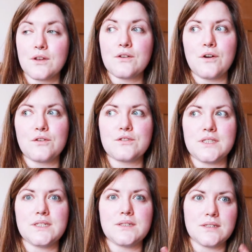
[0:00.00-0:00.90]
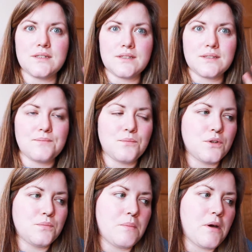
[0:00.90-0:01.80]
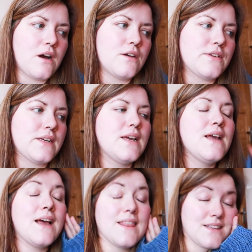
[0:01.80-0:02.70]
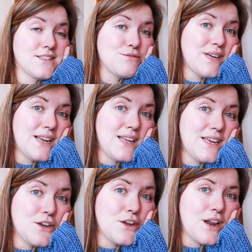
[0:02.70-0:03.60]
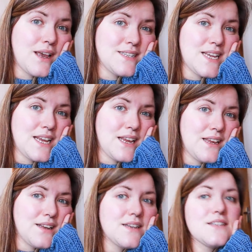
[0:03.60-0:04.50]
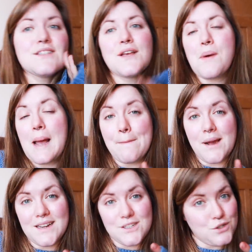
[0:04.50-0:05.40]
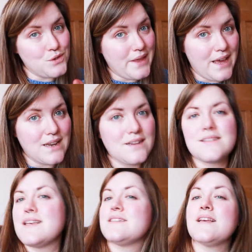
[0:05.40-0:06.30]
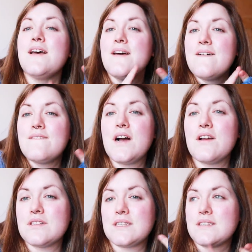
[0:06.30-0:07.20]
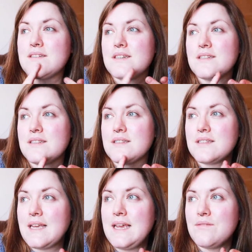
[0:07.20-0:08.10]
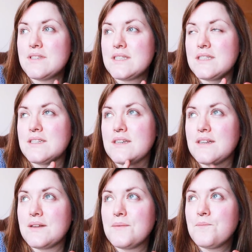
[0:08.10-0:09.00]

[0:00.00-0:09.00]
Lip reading: cold resistance would be part of it, and that's a really good idea, so I might do that, because there's fire resistant, heat resistant,